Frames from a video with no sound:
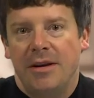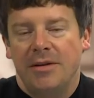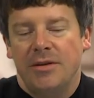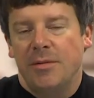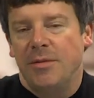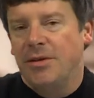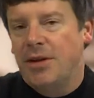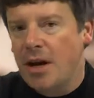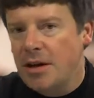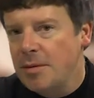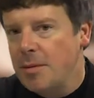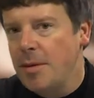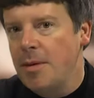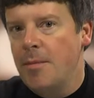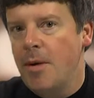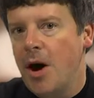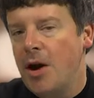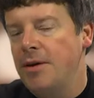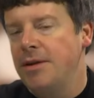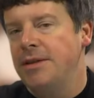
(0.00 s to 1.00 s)
So we talked about the
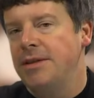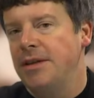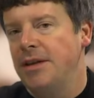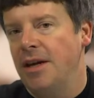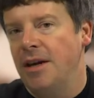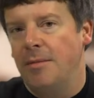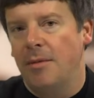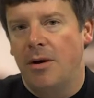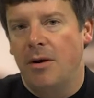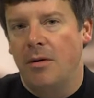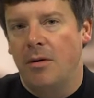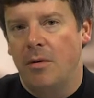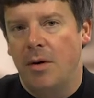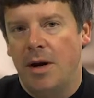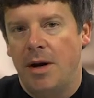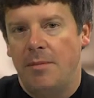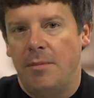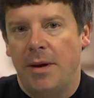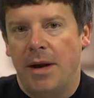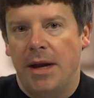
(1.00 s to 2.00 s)
modern CMO
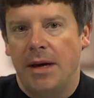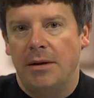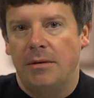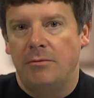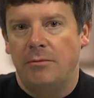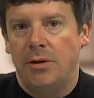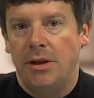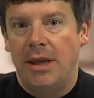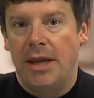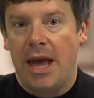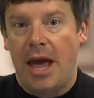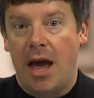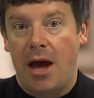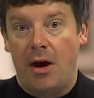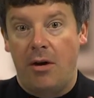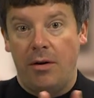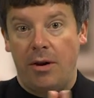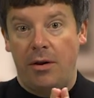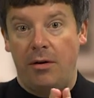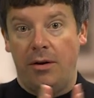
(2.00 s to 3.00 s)
quite a bit and really
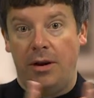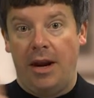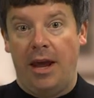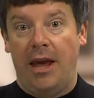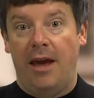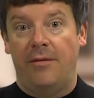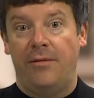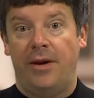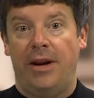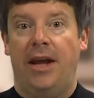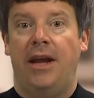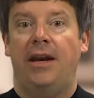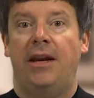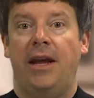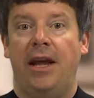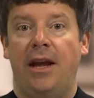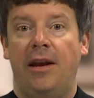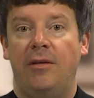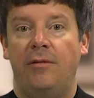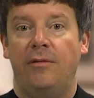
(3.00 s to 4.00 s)
how you can have an
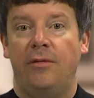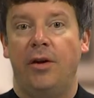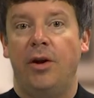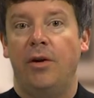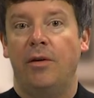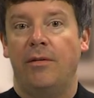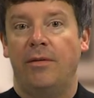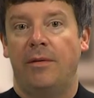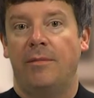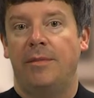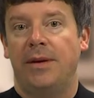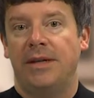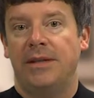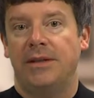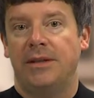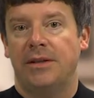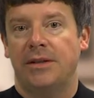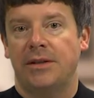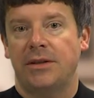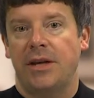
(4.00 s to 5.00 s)
end-to-end view of the
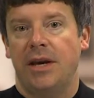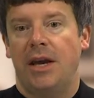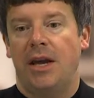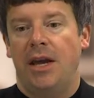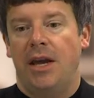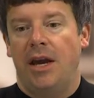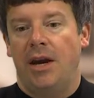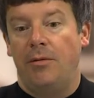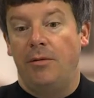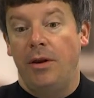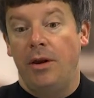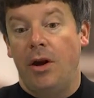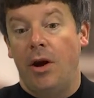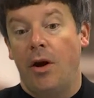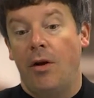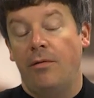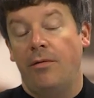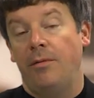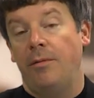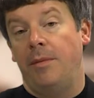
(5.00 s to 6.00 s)
business and really
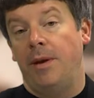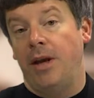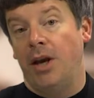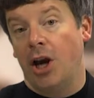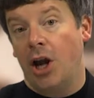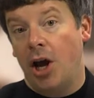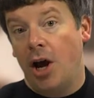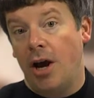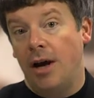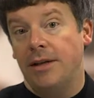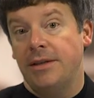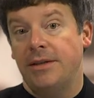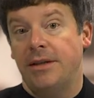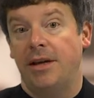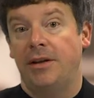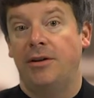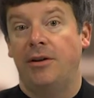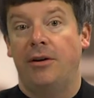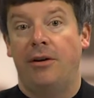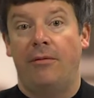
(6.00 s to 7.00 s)
go from being a cost
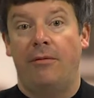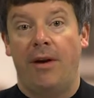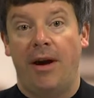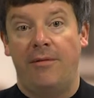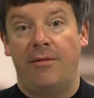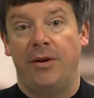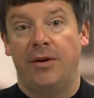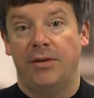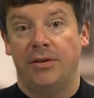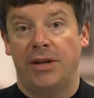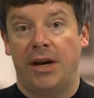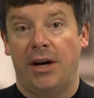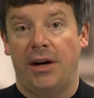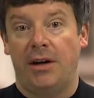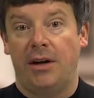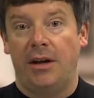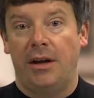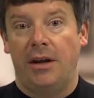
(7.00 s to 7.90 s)
center to a revenue center.